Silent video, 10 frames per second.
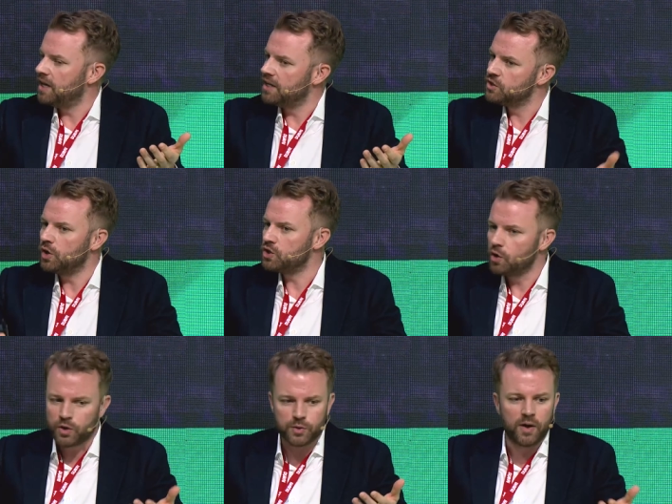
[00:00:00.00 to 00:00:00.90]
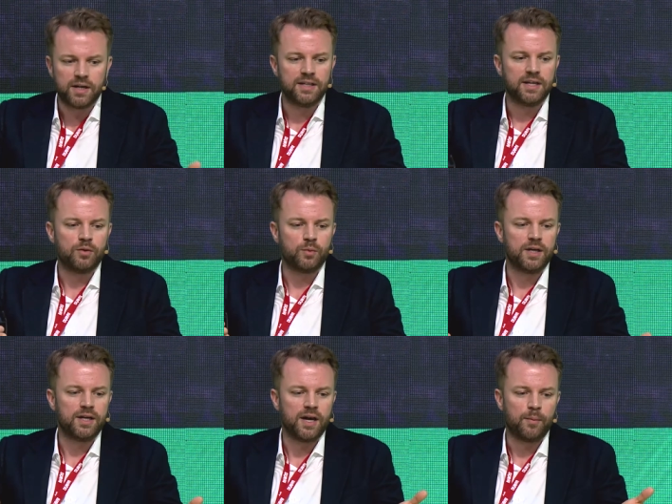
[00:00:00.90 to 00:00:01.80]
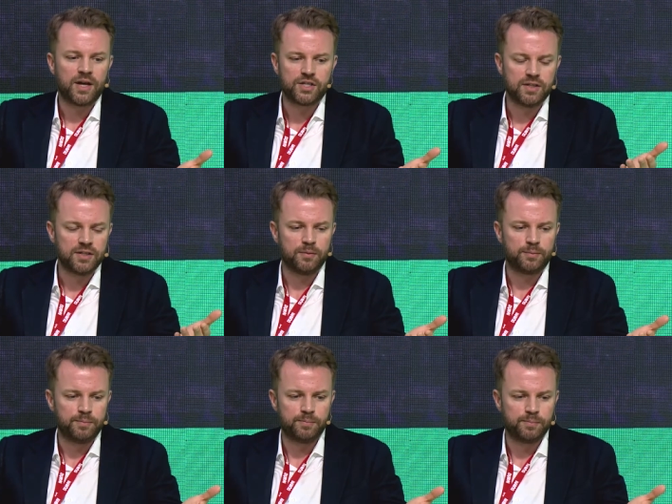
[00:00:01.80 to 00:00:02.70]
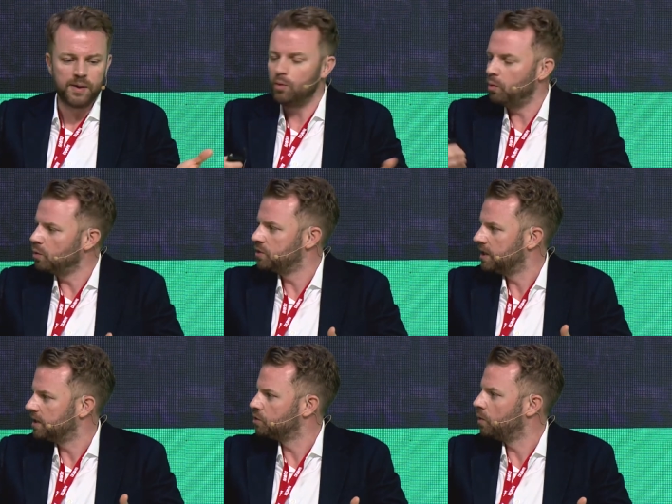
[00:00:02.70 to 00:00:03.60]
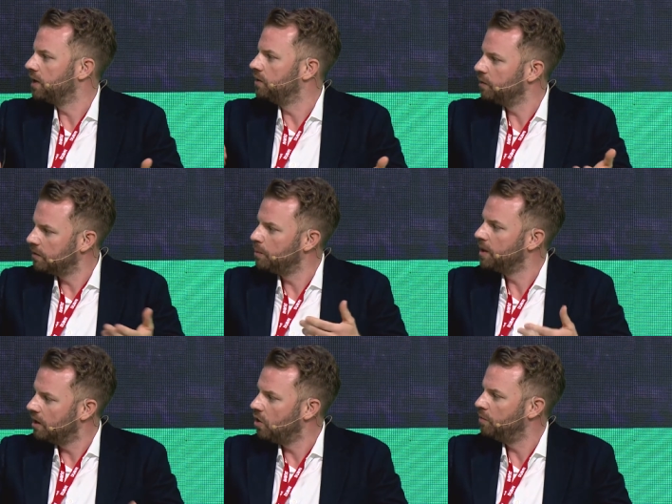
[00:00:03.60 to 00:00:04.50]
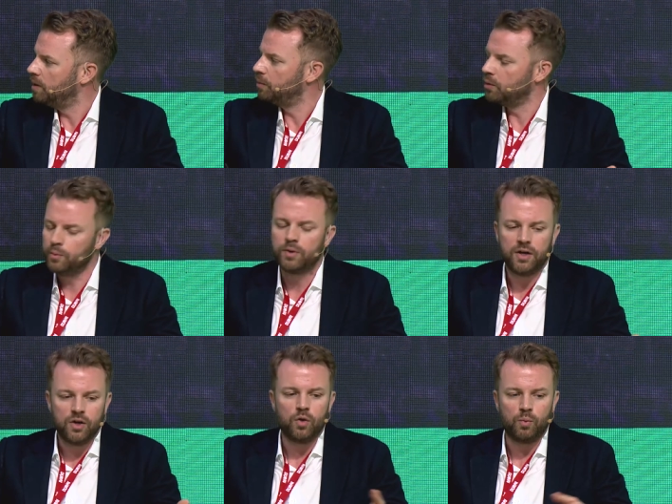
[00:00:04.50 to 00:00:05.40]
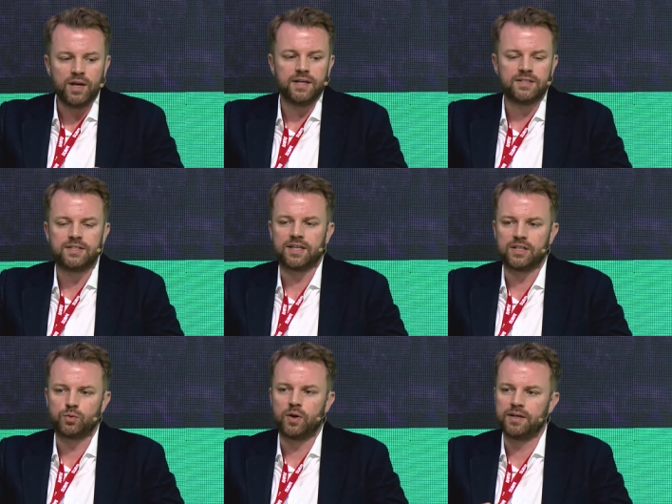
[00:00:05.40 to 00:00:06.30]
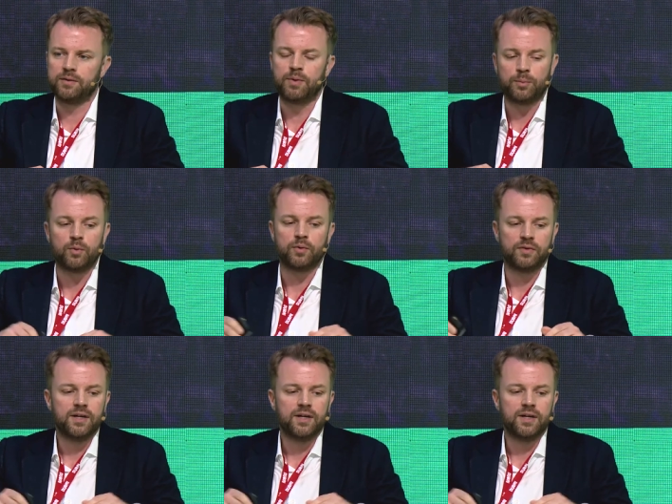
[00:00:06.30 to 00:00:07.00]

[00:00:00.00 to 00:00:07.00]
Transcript: it's not so much money that we imagine that people won't take this ride. There'll be a lot of people who are willing to take this ride, and people,